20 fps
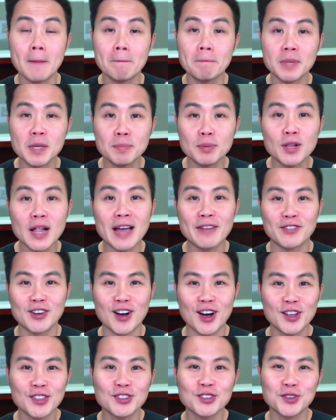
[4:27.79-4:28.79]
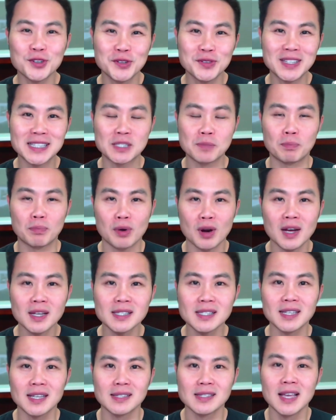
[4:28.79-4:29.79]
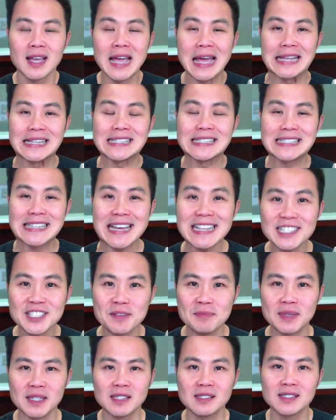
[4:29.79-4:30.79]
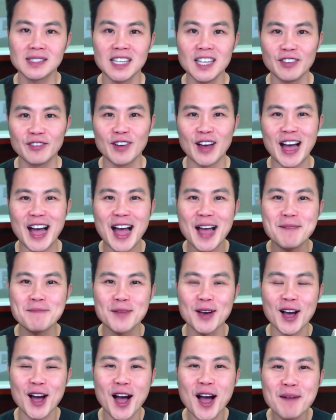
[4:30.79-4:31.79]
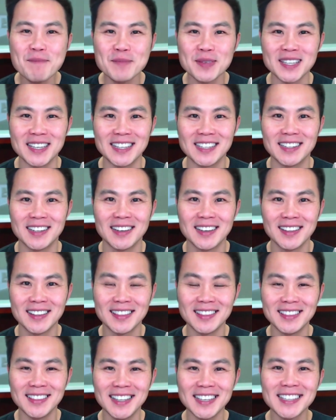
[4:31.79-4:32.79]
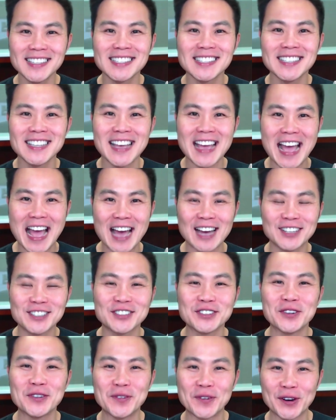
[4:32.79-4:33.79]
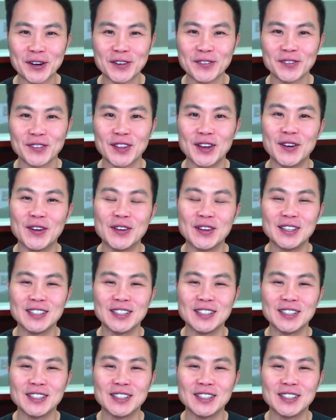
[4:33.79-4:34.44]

People have gone through this process and said to me, Steve, I'm copying this actual workflow.